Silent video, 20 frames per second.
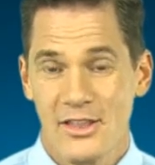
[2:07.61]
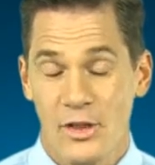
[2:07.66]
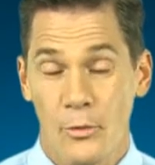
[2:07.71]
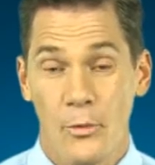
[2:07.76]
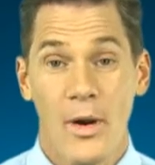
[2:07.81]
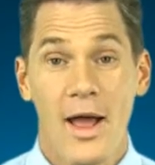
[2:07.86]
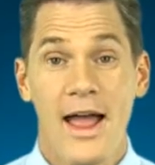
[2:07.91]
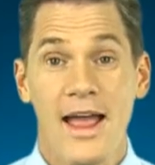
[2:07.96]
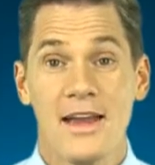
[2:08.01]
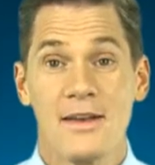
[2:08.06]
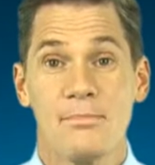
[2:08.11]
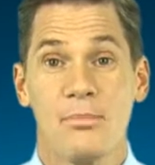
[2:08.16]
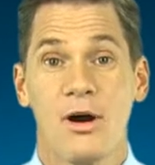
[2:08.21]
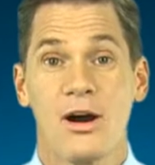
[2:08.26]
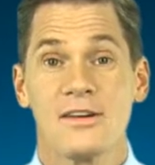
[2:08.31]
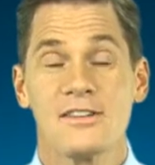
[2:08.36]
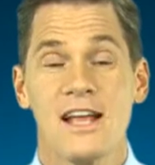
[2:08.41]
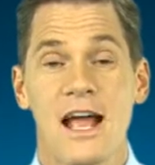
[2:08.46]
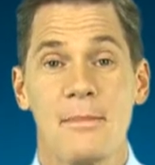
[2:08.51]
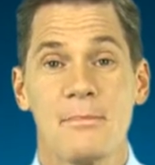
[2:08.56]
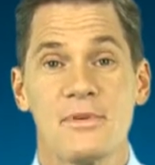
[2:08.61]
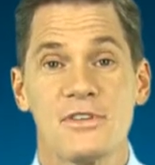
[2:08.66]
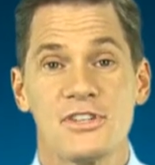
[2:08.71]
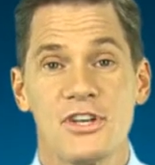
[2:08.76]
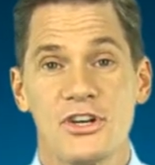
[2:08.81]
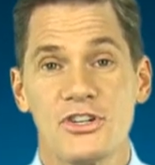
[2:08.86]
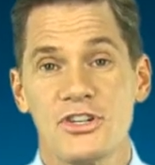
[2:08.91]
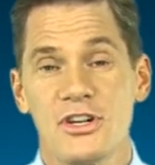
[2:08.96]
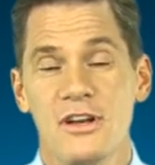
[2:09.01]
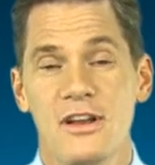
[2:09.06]
The right part-time
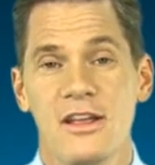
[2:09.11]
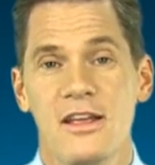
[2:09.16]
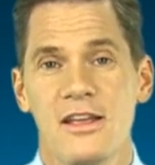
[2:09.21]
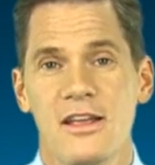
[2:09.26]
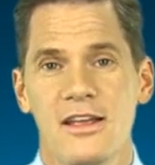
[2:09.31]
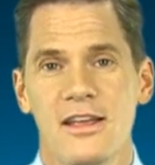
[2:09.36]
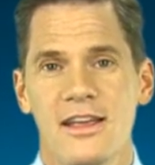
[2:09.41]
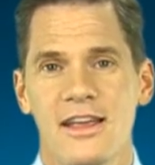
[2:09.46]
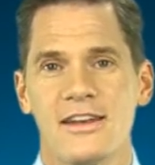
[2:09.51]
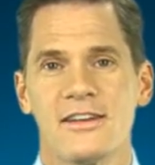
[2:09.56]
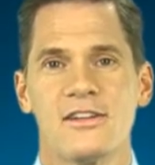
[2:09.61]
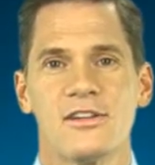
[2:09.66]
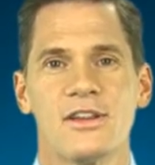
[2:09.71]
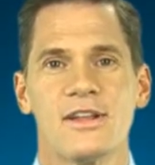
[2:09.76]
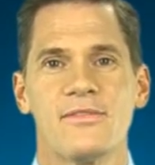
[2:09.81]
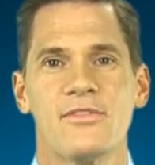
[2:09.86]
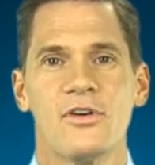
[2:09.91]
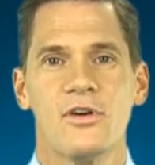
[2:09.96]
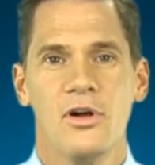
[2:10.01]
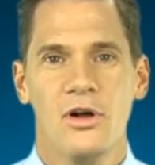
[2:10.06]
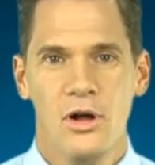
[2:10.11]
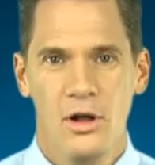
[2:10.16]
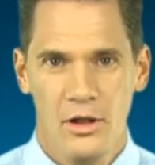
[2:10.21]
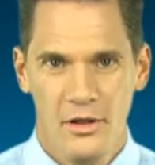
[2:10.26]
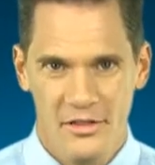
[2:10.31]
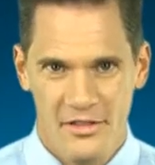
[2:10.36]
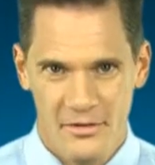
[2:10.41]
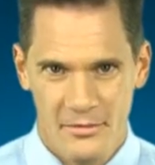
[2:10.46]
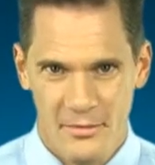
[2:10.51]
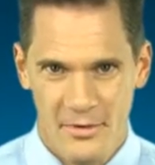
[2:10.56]
position can deliver
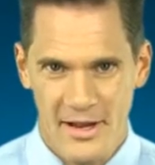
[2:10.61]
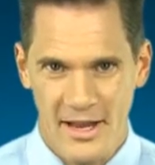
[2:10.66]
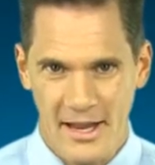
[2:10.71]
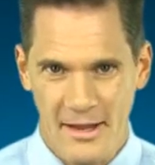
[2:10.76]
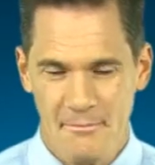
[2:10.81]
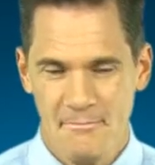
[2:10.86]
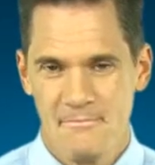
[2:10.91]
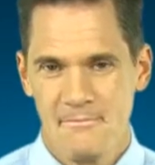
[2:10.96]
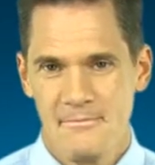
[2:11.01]
all three.